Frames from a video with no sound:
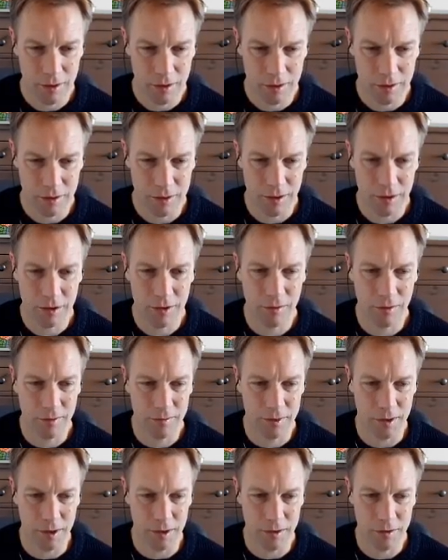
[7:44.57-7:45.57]
So essentially, what I'm
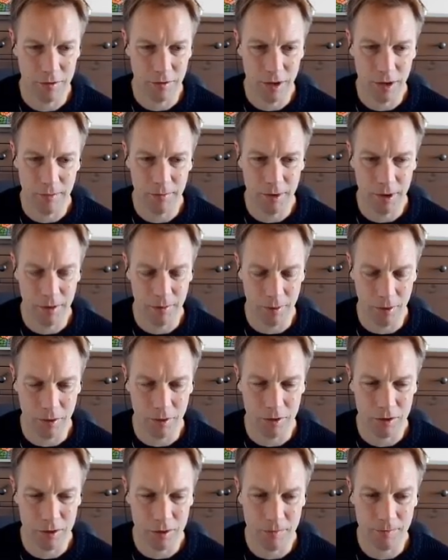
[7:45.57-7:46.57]
saying is create me a
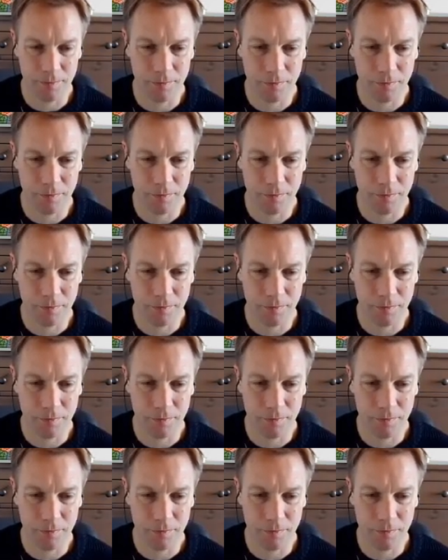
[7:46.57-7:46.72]
box